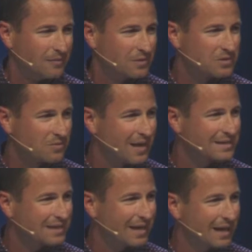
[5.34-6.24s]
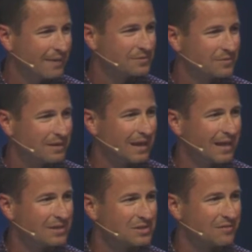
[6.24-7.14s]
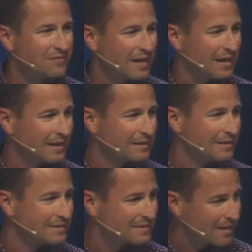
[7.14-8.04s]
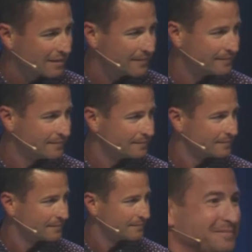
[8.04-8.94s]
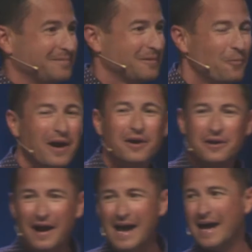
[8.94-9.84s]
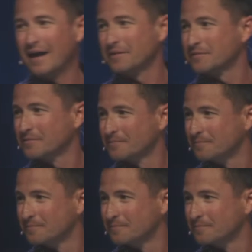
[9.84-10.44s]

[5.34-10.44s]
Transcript: which the right time to engage in the fight is now. Where are your eyes?